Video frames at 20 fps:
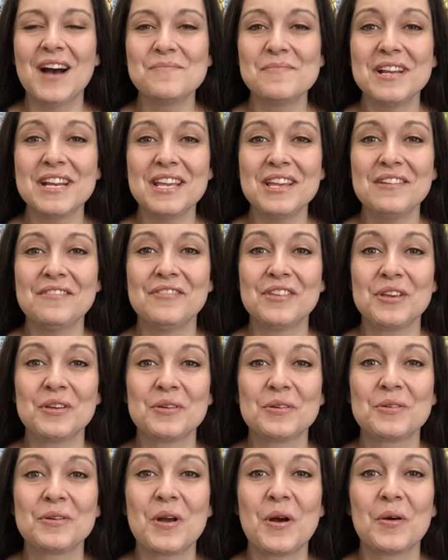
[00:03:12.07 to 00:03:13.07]
many of
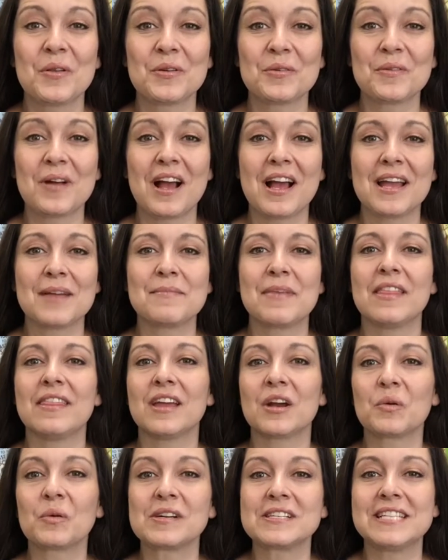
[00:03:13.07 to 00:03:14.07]
you know the rhyme,
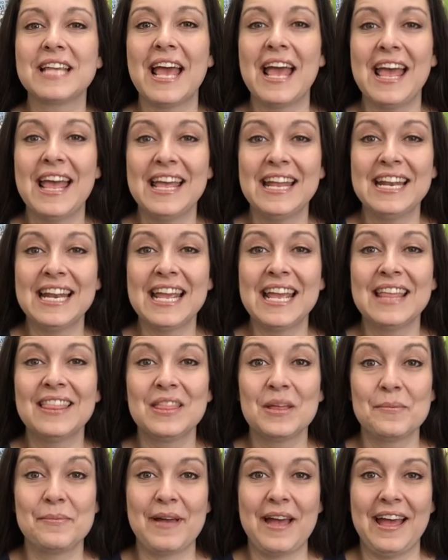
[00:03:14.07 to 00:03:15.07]
there were 10 in
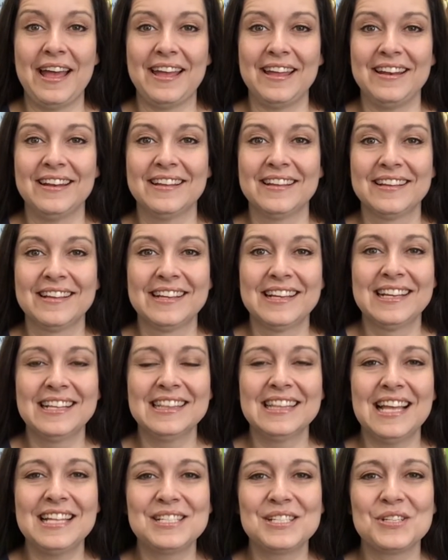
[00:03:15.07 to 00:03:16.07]
the bed?
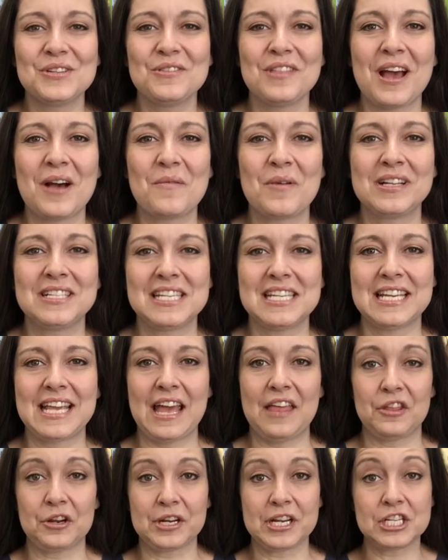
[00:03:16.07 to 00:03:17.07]
Let's do that one
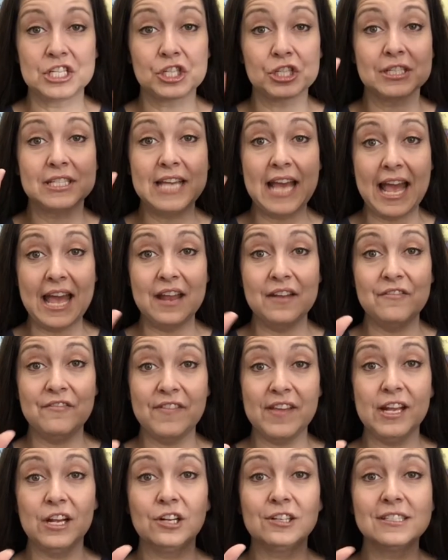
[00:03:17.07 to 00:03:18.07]
together. Get your 10
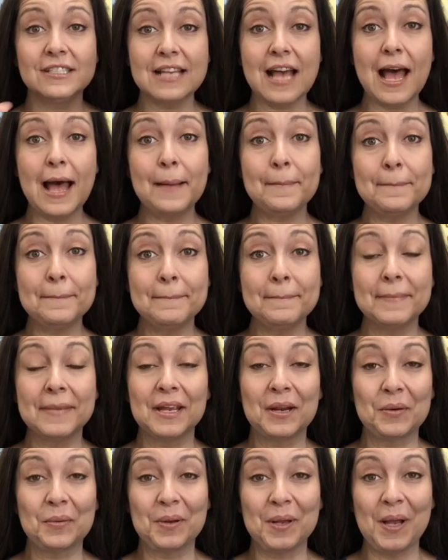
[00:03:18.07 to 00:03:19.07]
fingers up.
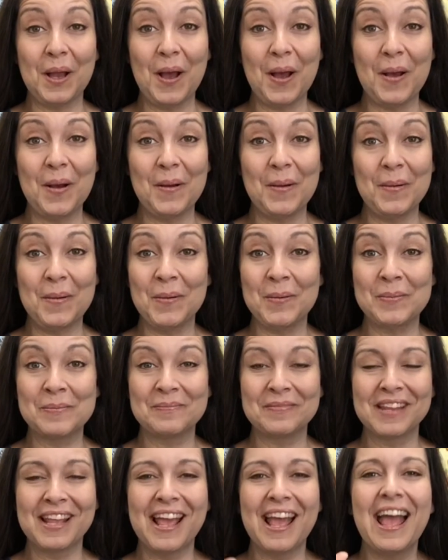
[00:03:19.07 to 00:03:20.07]
Here we go.
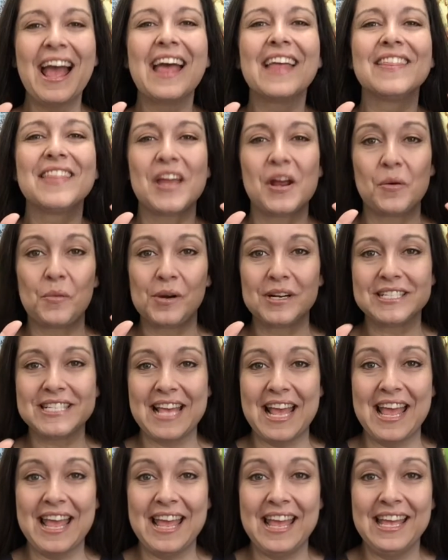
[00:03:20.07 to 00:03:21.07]
There were
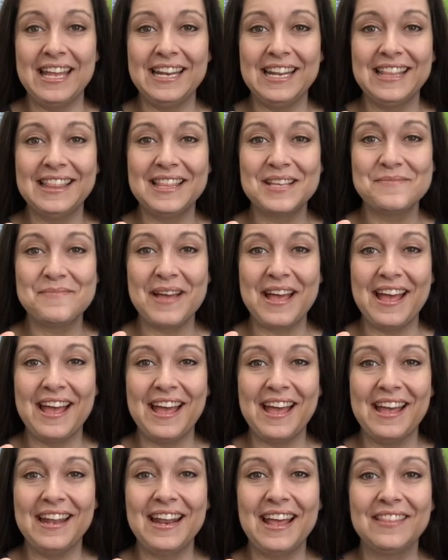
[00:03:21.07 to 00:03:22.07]
10 in the
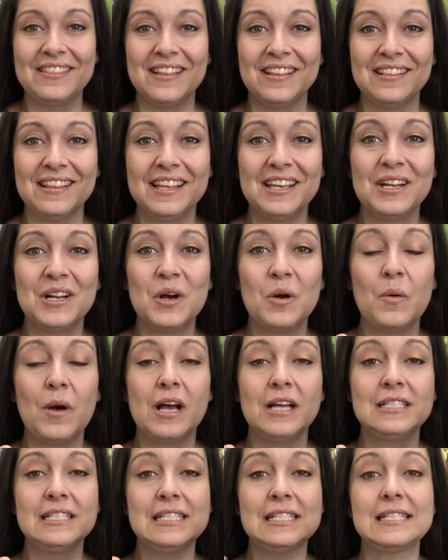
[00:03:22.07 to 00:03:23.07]
bed, and the little
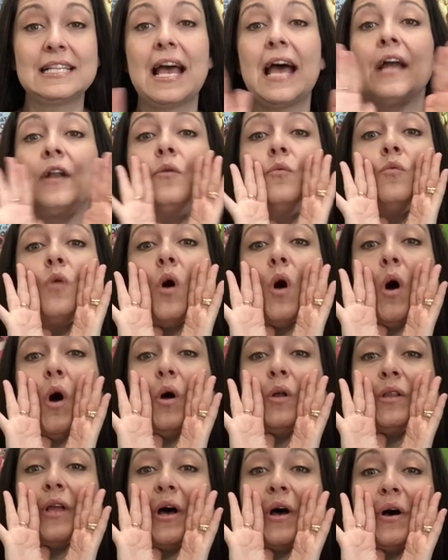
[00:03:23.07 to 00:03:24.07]
one said,
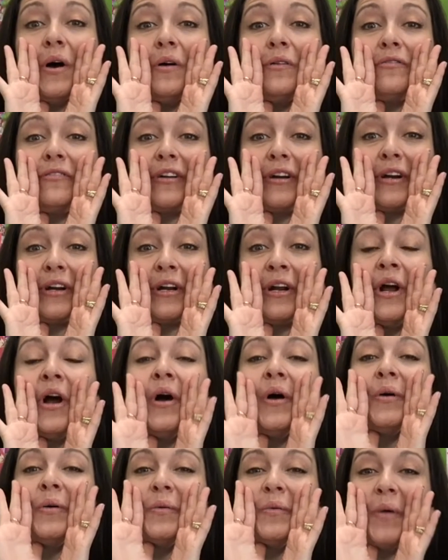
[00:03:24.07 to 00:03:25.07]
roll over,
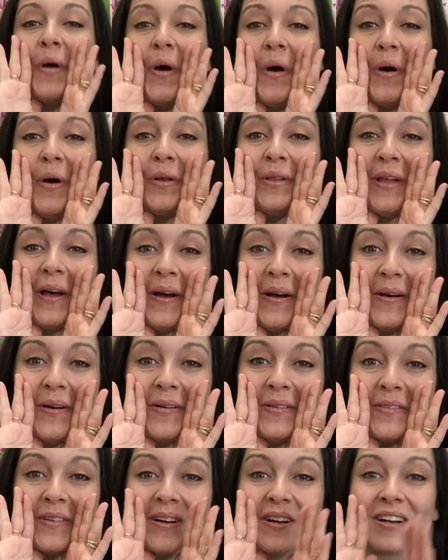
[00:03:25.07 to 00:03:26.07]
roll
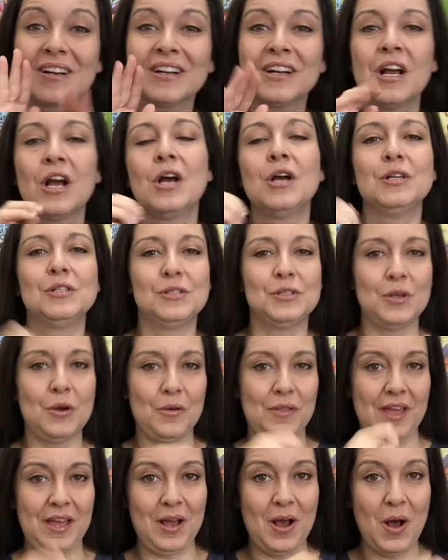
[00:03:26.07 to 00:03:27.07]
over. So
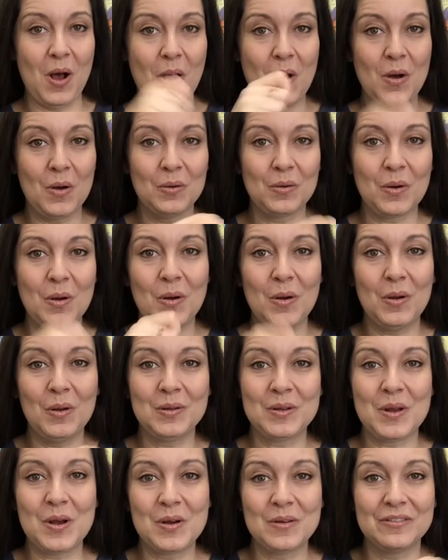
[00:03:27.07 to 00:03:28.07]
they all
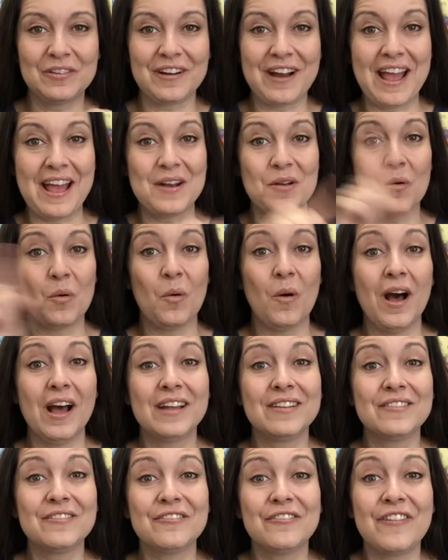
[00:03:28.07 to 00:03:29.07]
rolled over, and
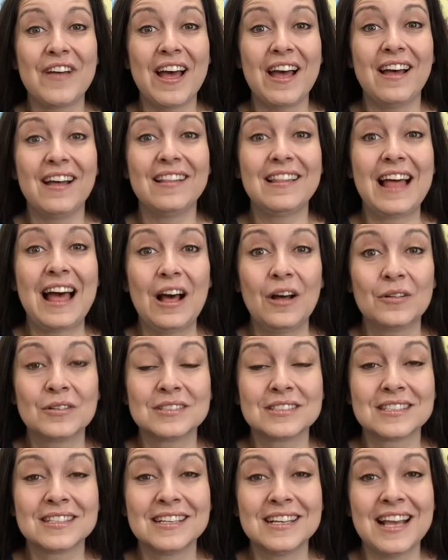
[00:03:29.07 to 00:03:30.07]
one fell out.
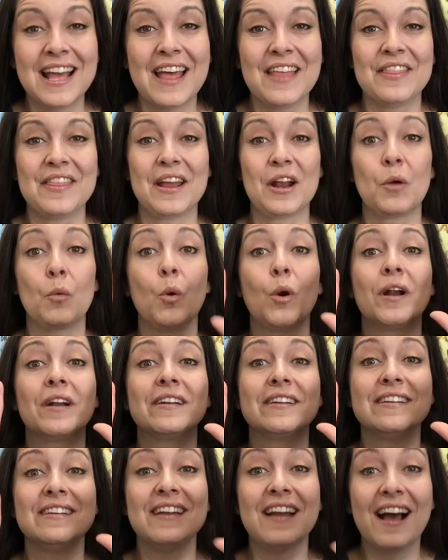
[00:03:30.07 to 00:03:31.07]
There were
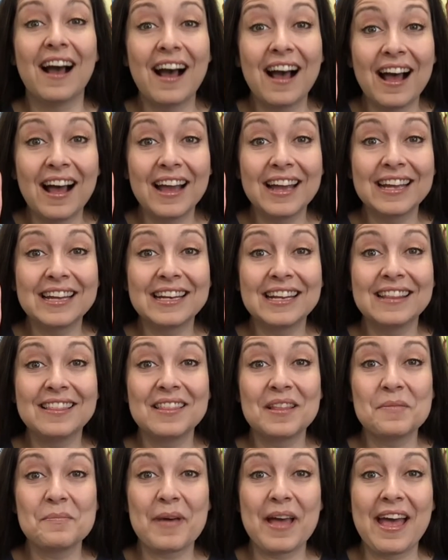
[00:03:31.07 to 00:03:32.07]
9 in
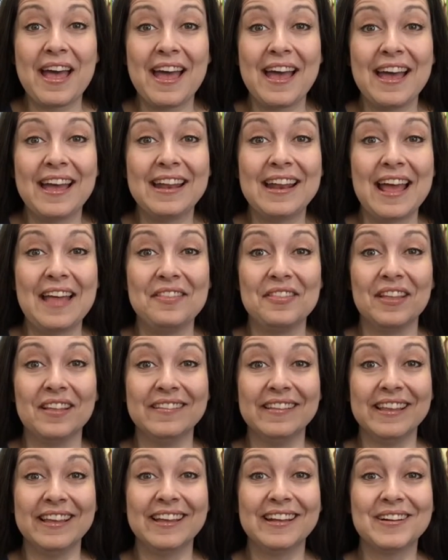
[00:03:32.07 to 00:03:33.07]
the bed, and the
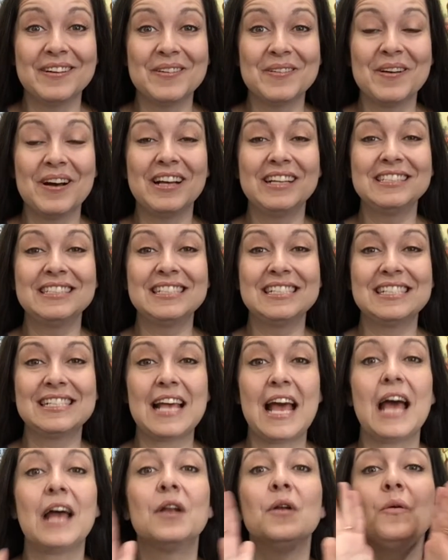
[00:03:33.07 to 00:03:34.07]
little one
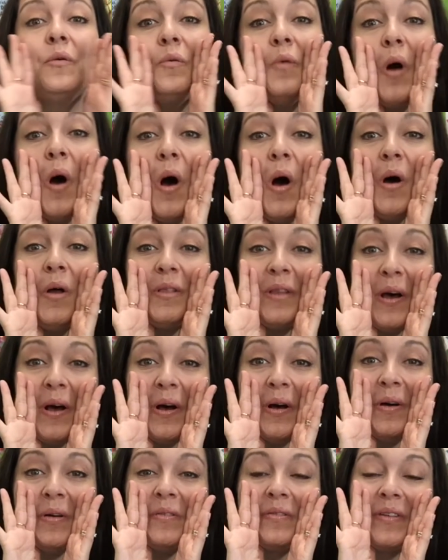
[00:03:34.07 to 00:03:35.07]
said, roll
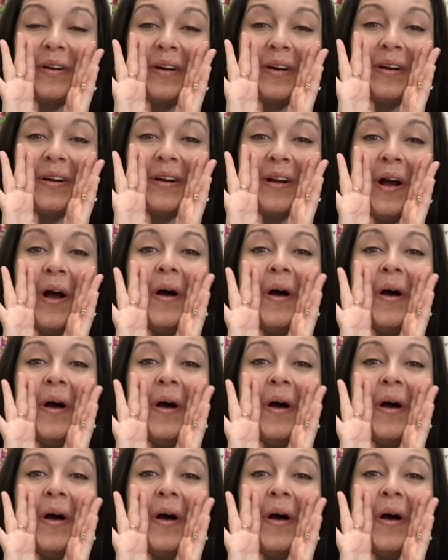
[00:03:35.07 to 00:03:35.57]
over,